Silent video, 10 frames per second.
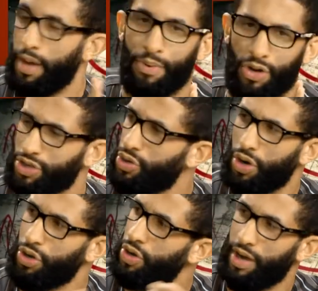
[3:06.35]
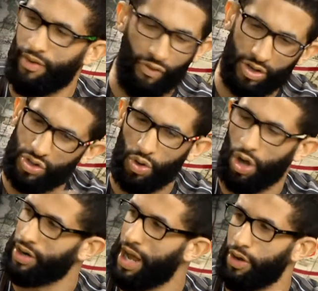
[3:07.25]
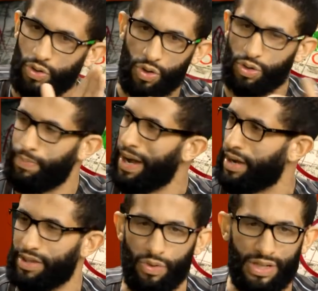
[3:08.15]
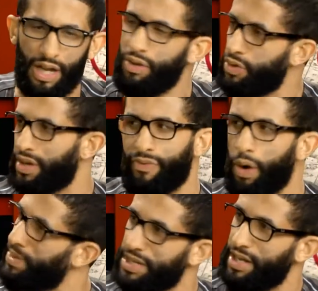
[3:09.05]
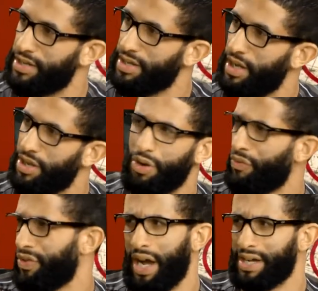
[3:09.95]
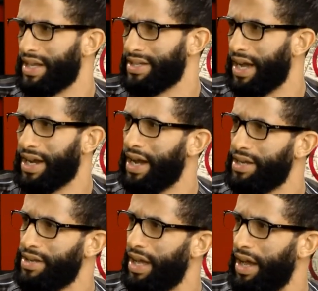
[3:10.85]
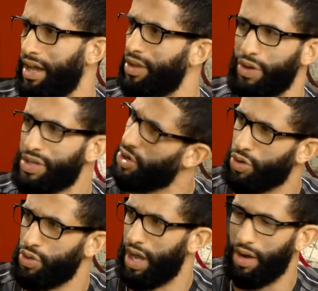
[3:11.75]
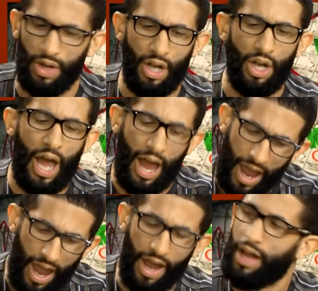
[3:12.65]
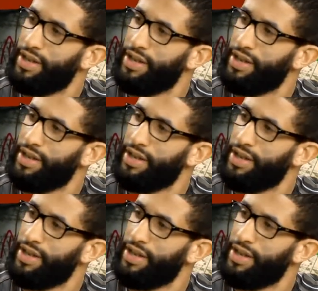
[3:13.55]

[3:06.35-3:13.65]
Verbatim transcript: Because, you know, you, uh, for so long now, you go to bank, they will tell you twenty-four percent. Mm. You know, if you access that kind of uh, mm. loan, it's not good. No now. Possible. Uh-huh.